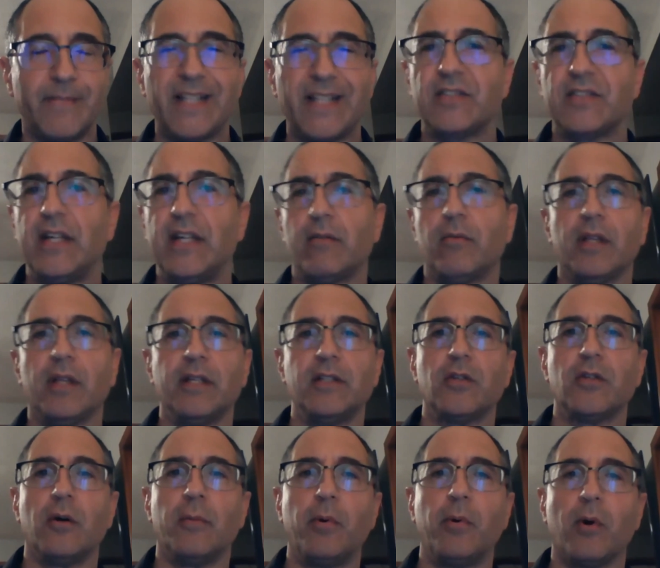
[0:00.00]
that's not really
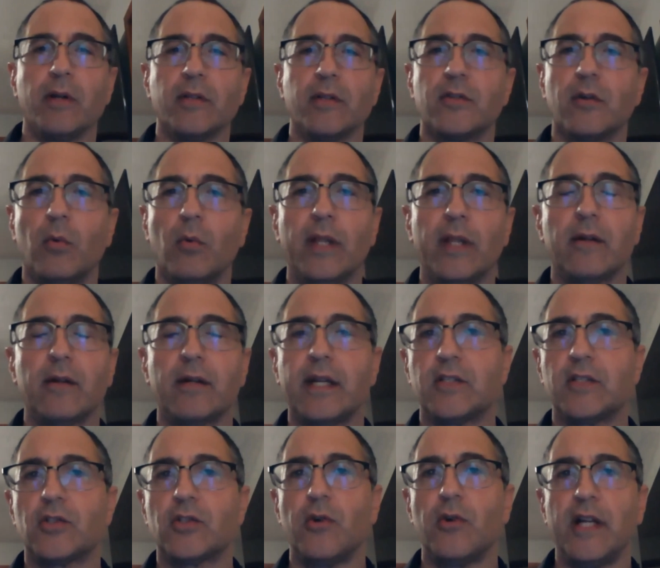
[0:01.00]
so important. So whether it
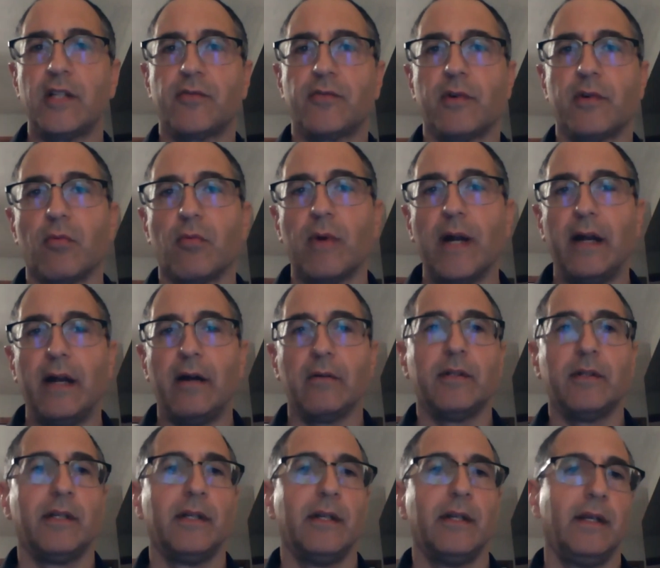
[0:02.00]
gets transferred
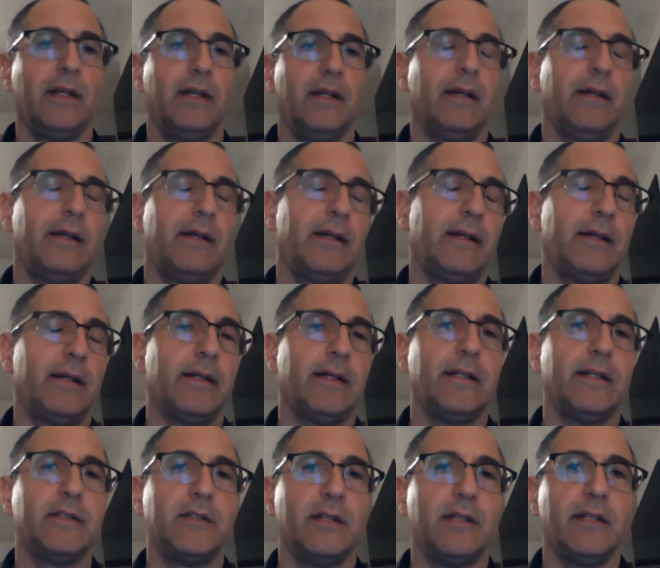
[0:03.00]
around
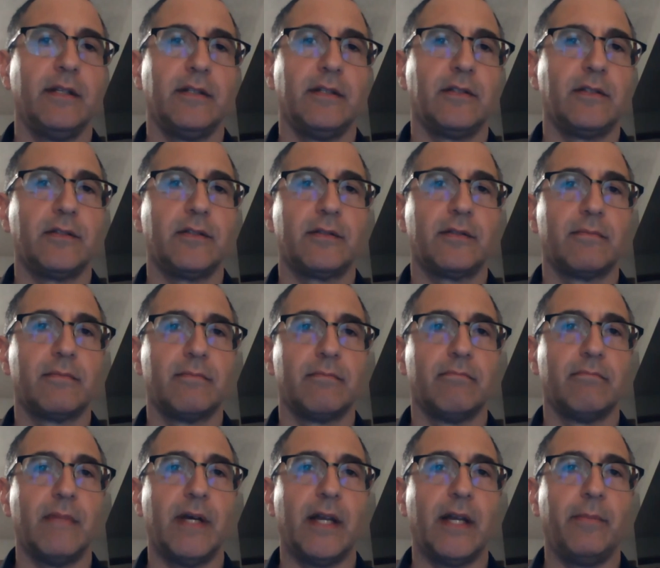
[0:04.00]
is
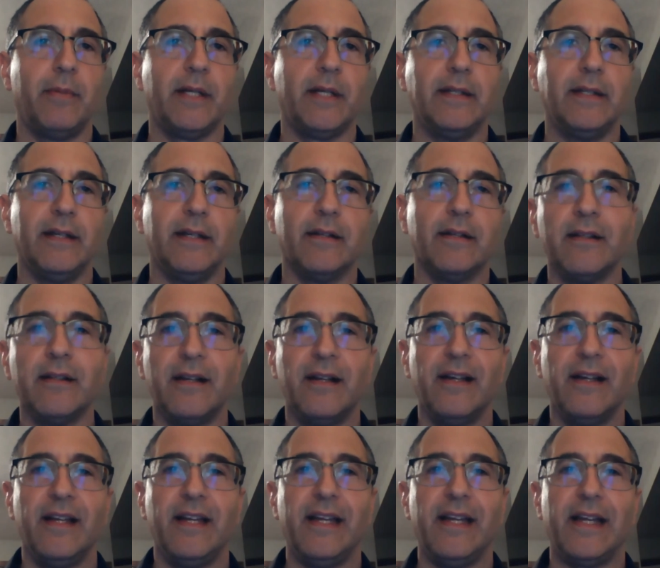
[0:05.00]
not a big deal.
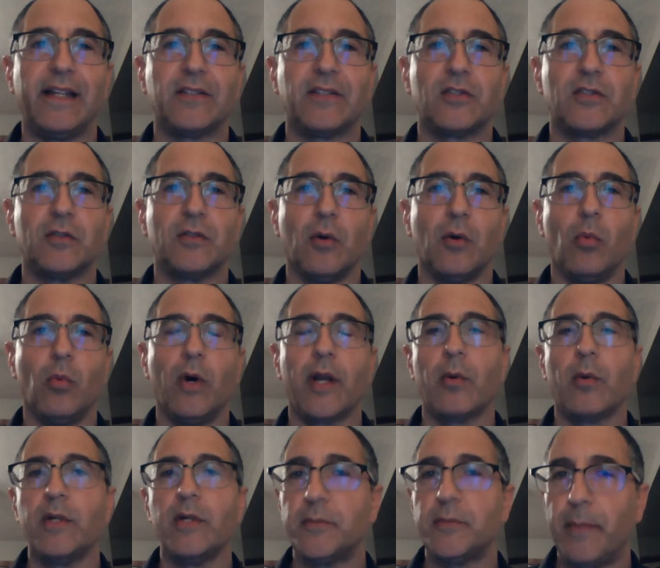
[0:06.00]
It's
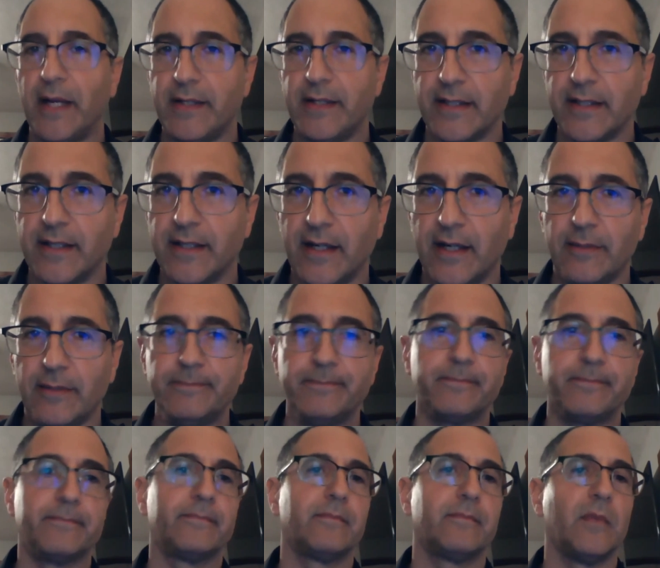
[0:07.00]
what are we spending it on?
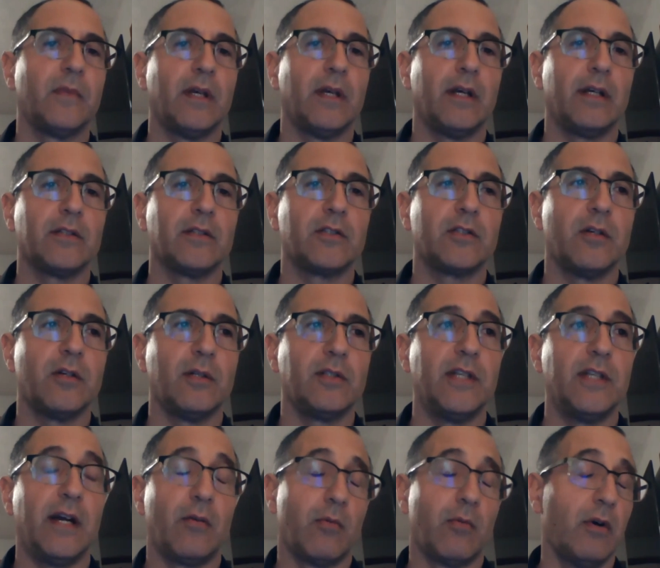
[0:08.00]
So
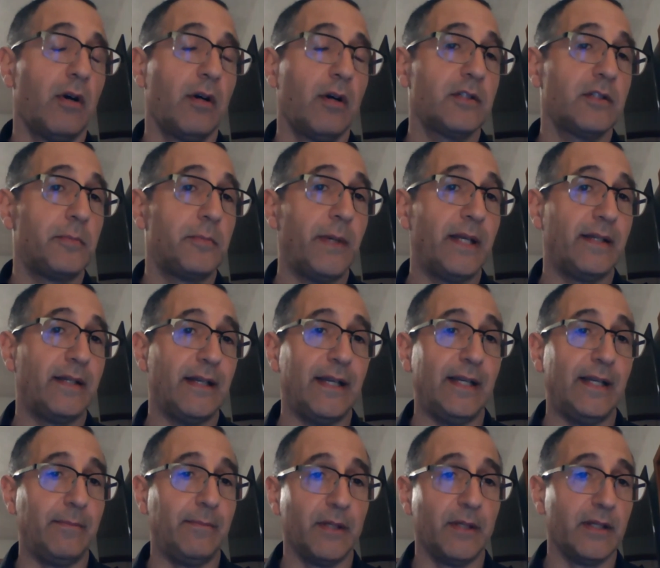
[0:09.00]
it's not wrong to spend
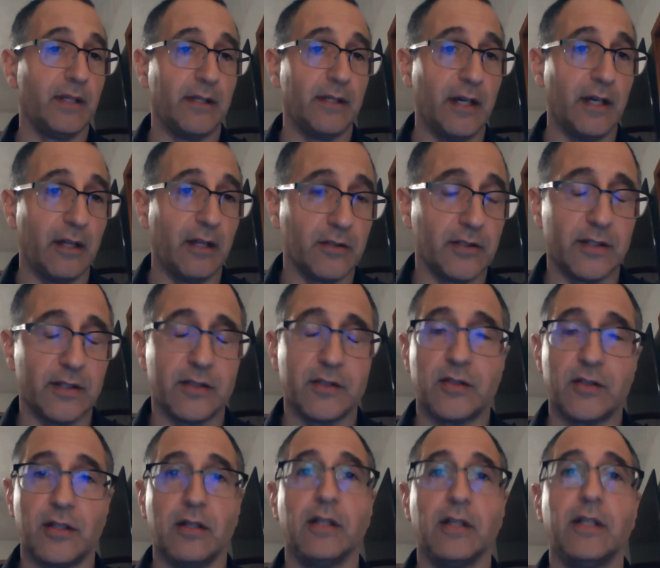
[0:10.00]
$8 million
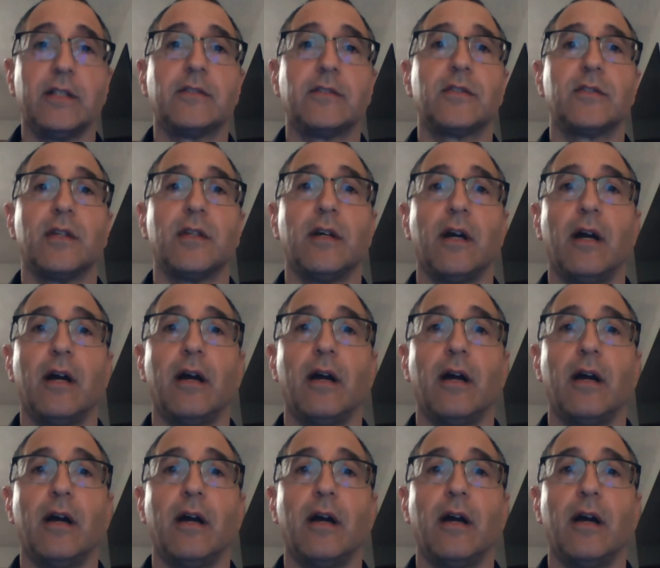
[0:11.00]
necessarily. It's